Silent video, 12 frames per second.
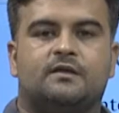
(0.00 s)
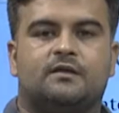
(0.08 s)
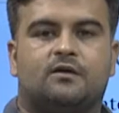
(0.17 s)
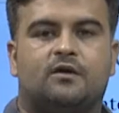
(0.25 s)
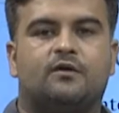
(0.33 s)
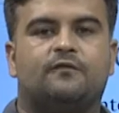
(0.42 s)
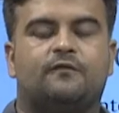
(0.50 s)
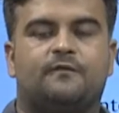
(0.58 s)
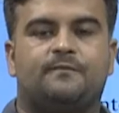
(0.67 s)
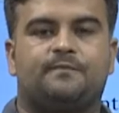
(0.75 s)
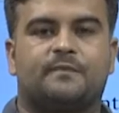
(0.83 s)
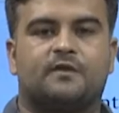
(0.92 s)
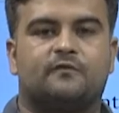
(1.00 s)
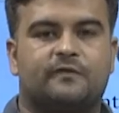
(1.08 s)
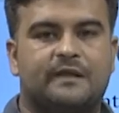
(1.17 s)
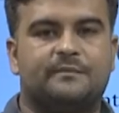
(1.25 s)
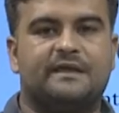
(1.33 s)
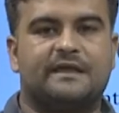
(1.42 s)
of
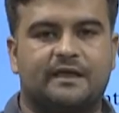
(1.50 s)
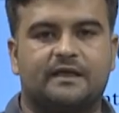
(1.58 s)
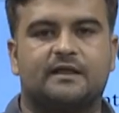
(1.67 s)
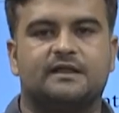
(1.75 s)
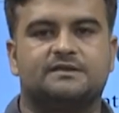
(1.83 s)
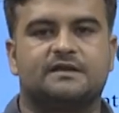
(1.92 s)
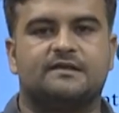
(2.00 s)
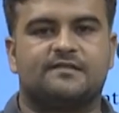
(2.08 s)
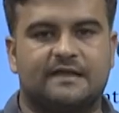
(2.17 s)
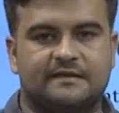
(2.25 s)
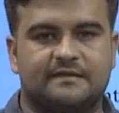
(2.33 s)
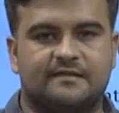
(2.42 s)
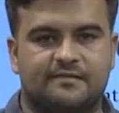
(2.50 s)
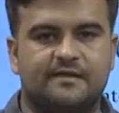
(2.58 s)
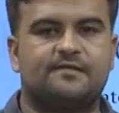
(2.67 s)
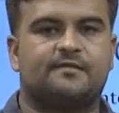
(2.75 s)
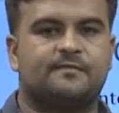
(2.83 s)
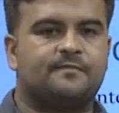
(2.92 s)
framing English
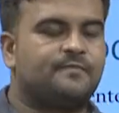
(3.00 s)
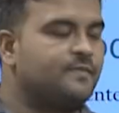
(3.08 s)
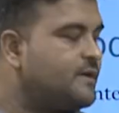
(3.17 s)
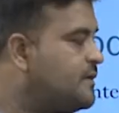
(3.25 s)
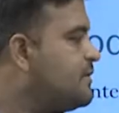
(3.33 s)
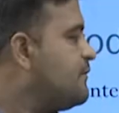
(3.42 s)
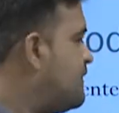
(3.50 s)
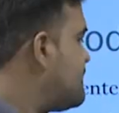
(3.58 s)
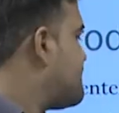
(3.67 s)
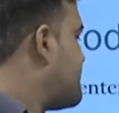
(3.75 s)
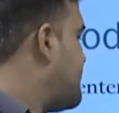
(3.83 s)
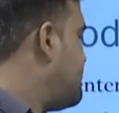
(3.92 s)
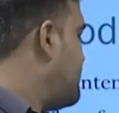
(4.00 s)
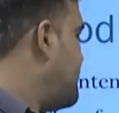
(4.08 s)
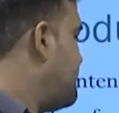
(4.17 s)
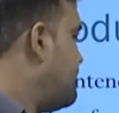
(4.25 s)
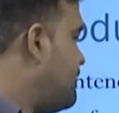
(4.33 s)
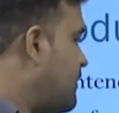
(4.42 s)
sentences. The first can
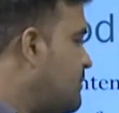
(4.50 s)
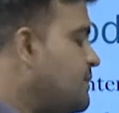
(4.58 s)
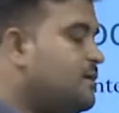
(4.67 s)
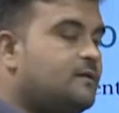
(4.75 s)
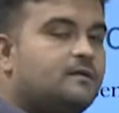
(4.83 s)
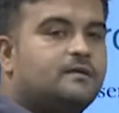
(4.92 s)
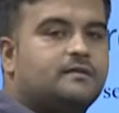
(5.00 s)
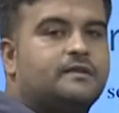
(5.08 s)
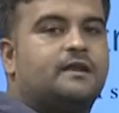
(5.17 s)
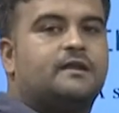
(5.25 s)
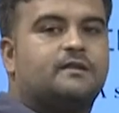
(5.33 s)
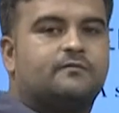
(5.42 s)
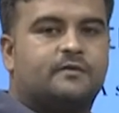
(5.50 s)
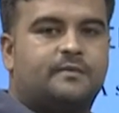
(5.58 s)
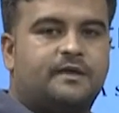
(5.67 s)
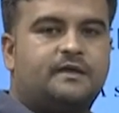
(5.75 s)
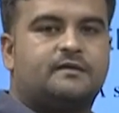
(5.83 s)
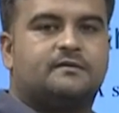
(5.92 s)
be formal, the another will
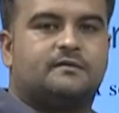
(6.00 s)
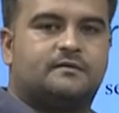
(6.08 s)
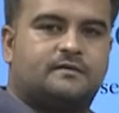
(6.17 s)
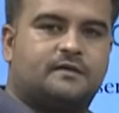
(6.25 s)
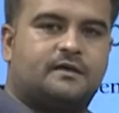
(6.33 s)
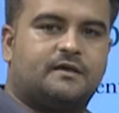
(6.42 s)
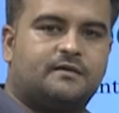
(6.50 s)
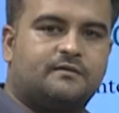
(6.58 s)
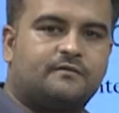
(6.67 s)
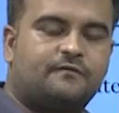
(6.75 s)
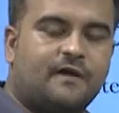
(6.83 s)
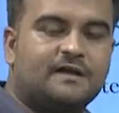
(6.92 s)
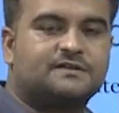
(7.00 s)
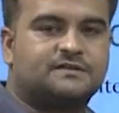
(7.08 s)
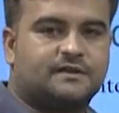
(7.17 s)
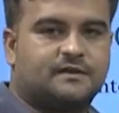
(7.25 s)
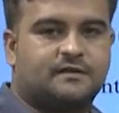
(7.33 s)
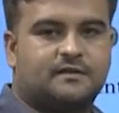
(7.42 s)
be
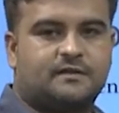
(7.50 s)
functional.